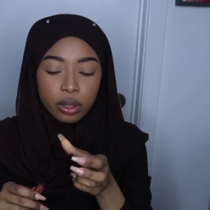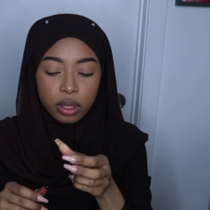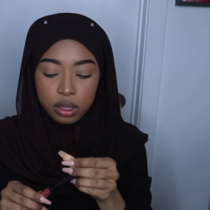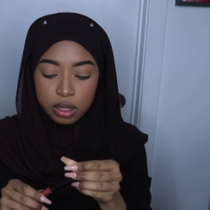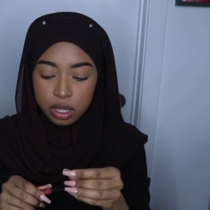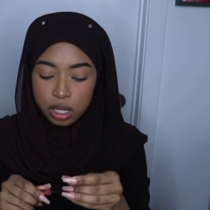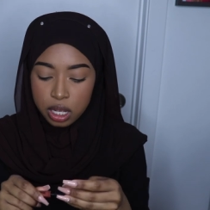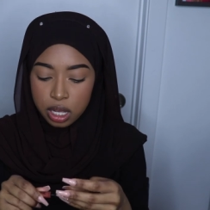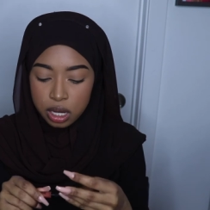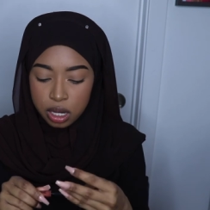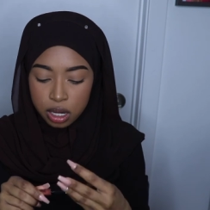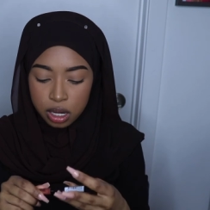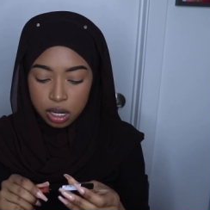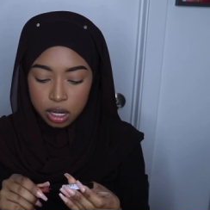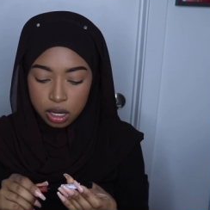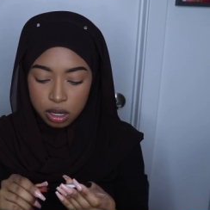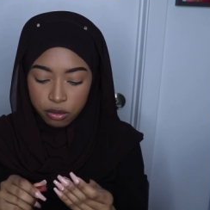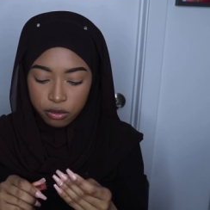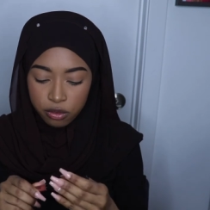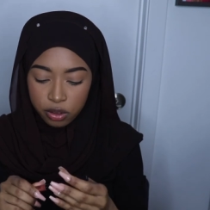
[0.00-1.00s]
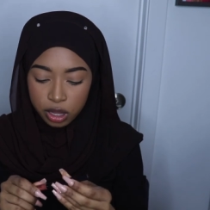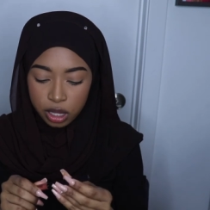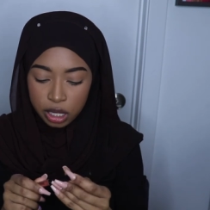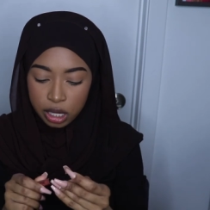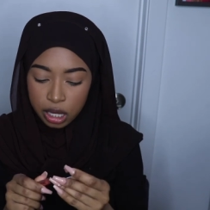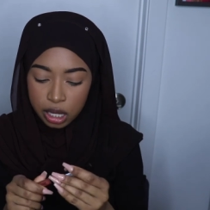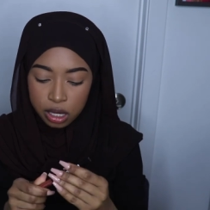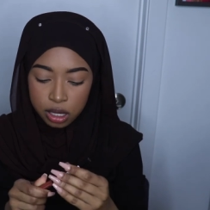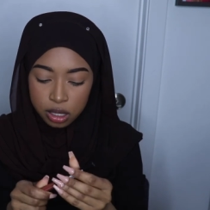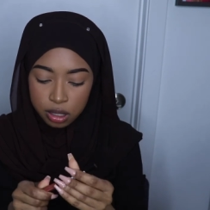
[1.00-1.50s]
and then fill
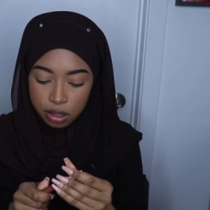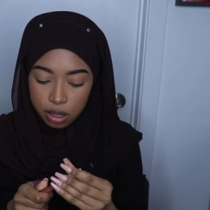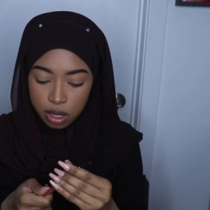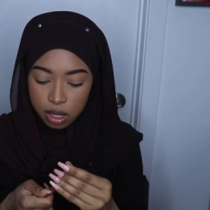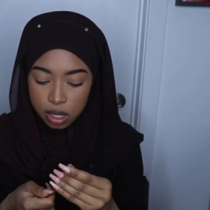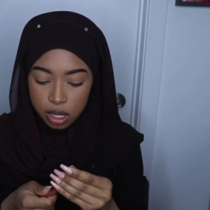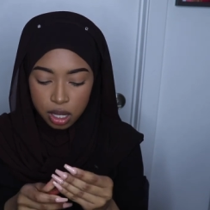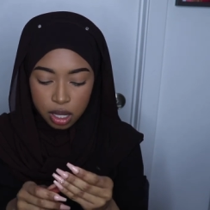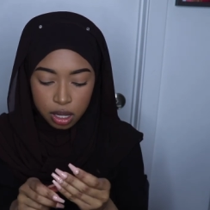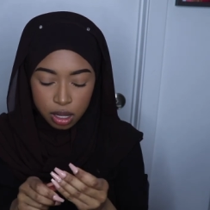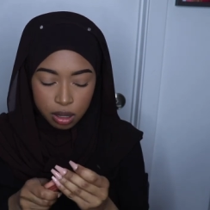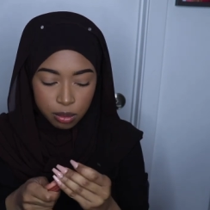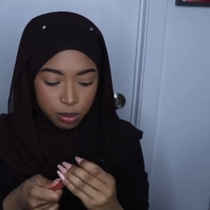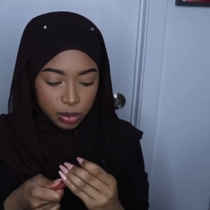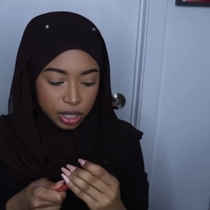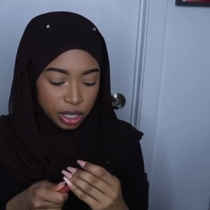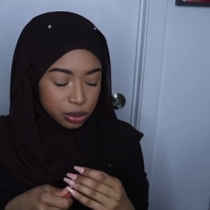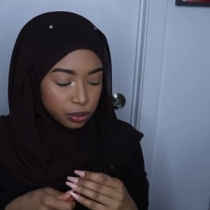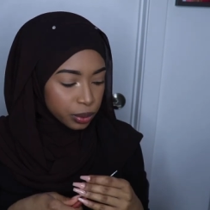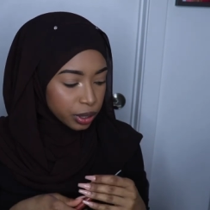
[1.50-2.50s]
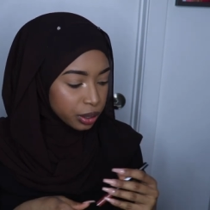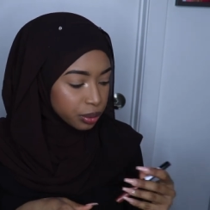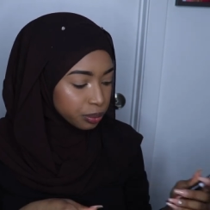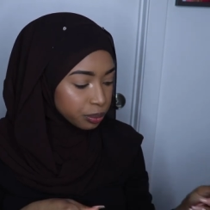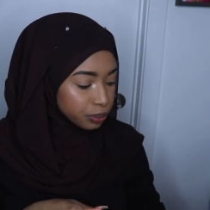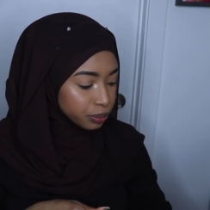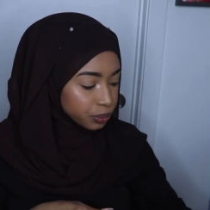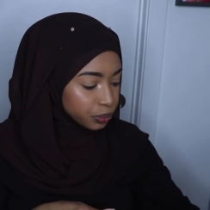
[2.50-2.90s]
it in but that's weird.